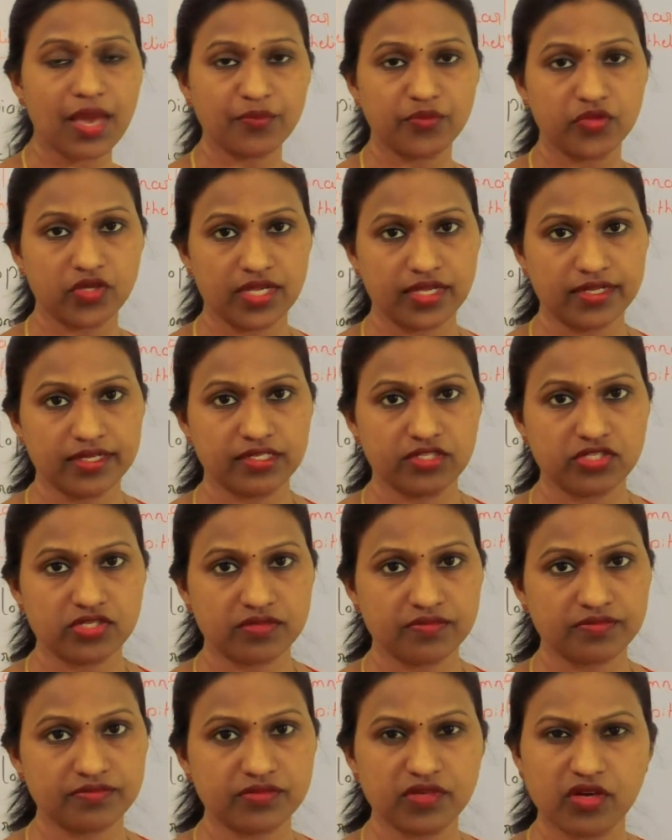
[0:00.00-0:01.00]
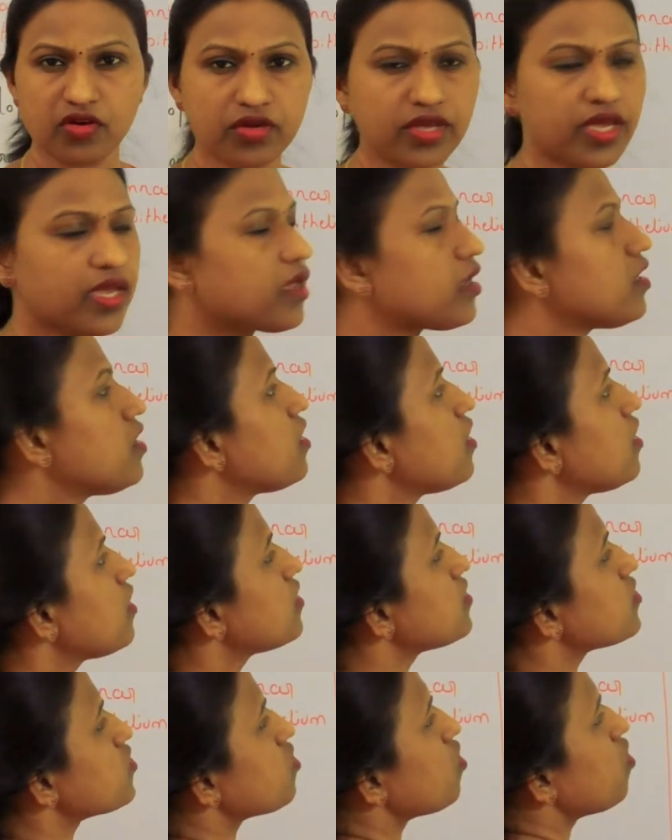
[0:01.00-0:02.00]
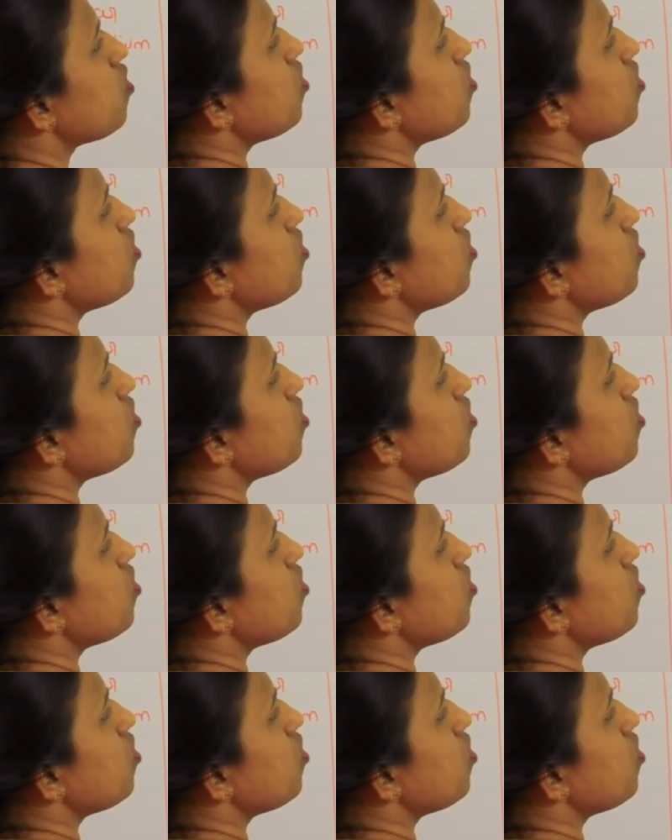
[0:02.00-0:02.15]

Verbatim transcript: ampulla region. Okay. So